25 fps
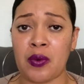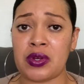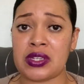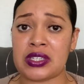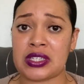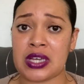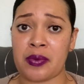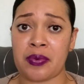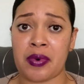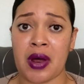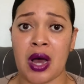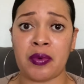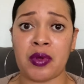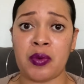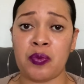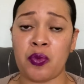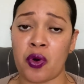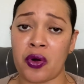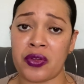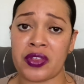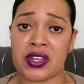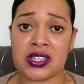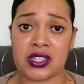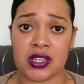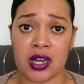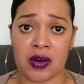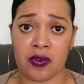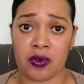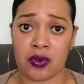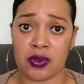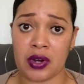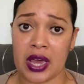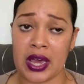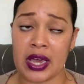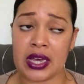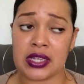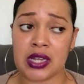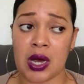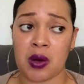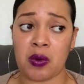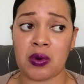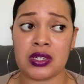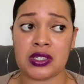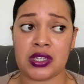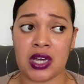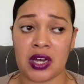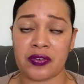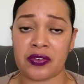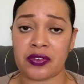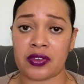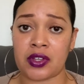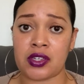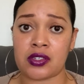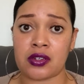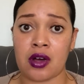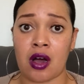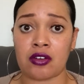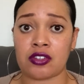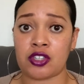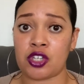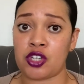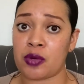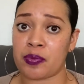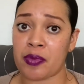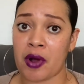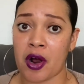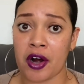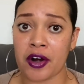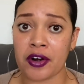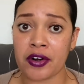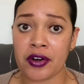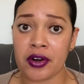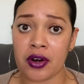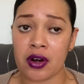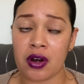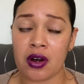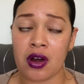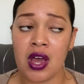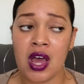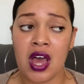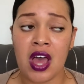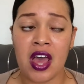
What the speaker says: say probably more than several days, I would definitely talk to your partner.